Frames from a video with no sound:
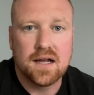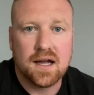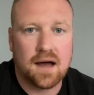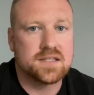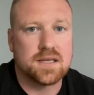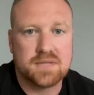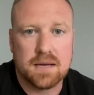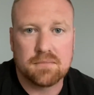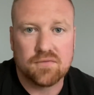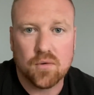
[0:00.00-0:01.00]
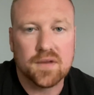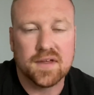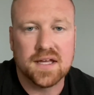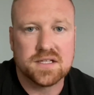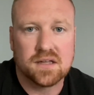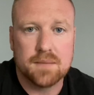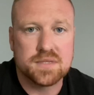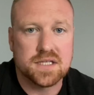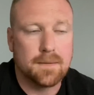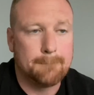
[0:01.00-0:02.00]
on September 4th against
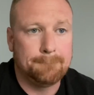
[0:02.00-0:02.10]
Clemson.